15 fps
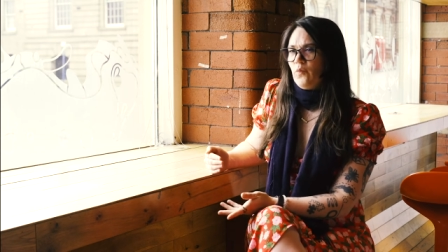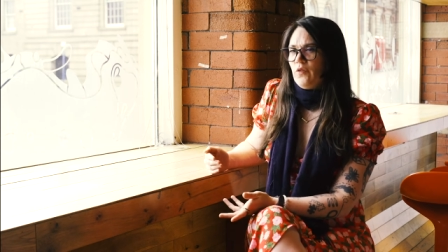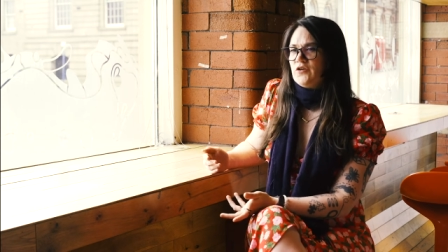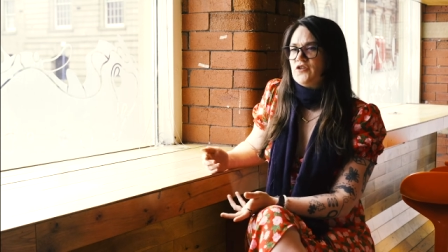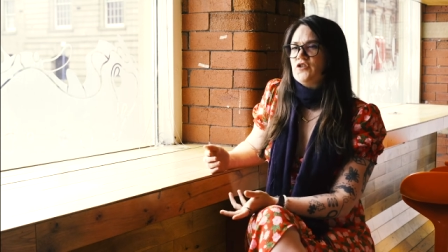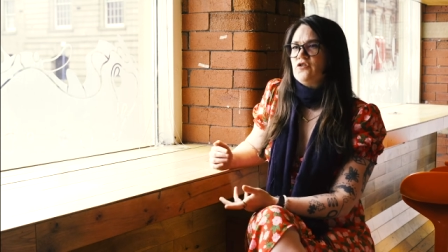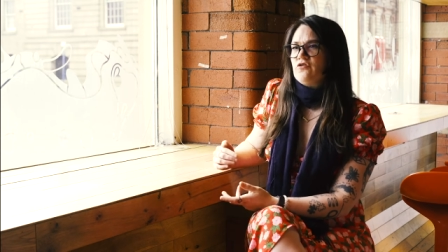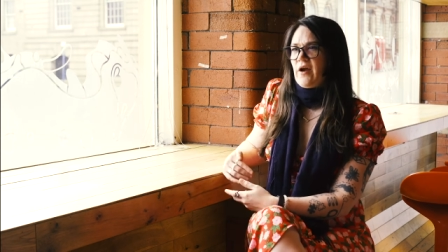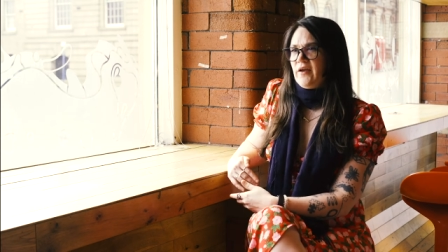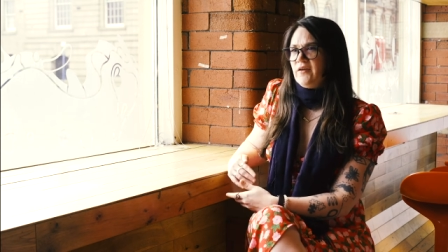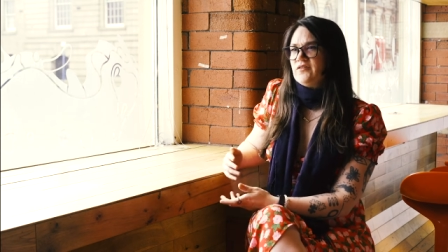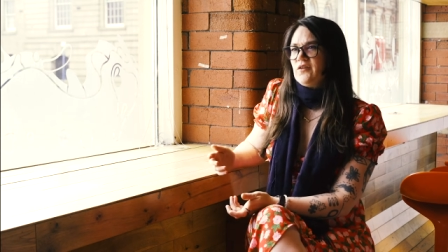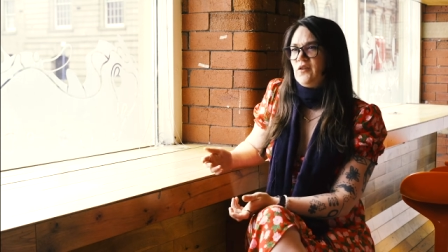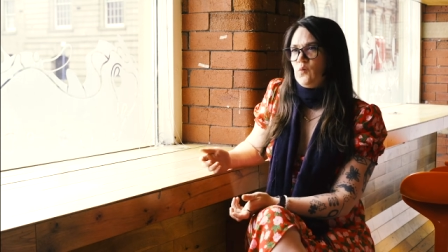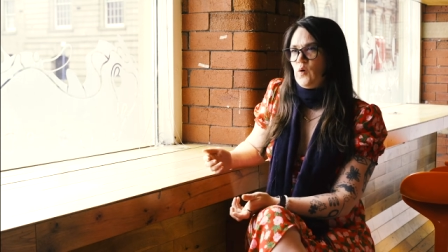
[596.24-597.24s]
the
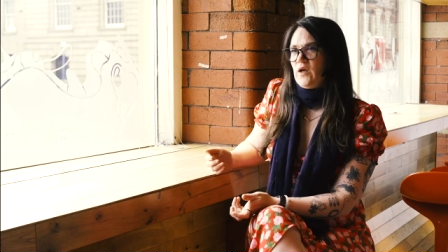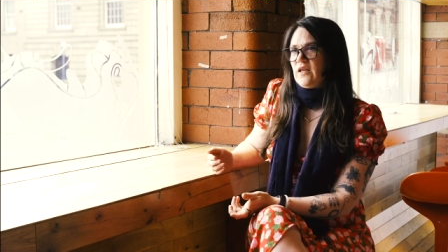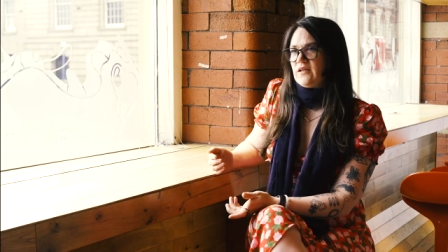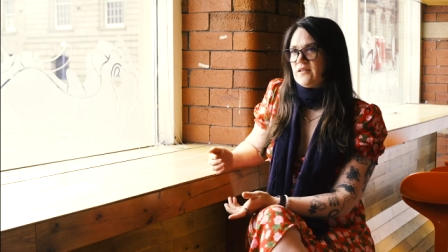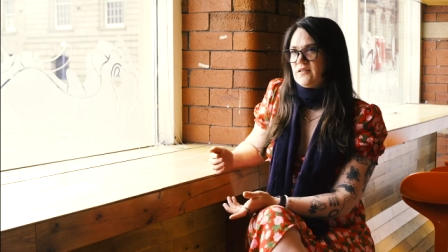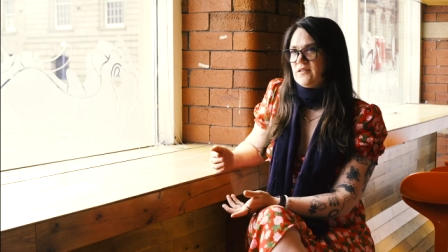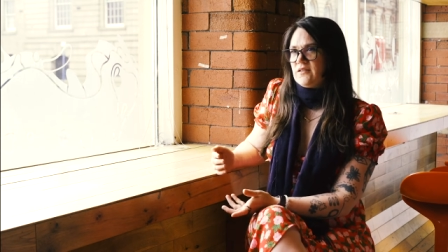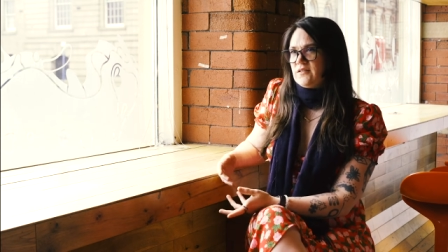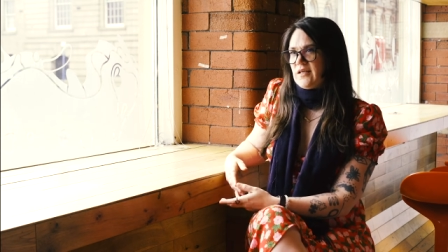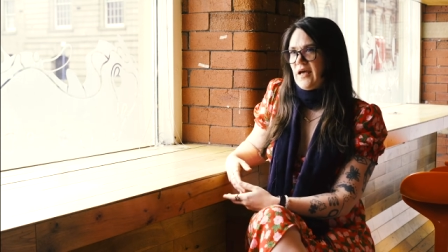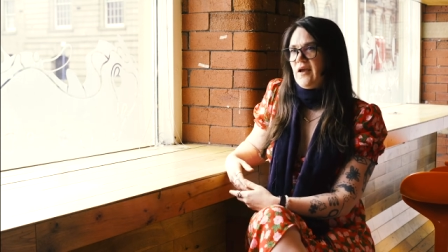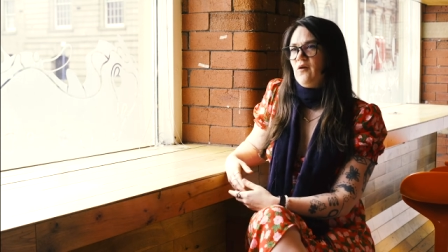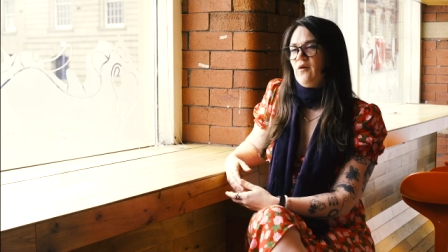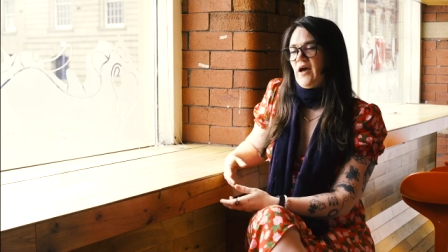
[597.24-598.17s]
strengths and the weaknesses and saying,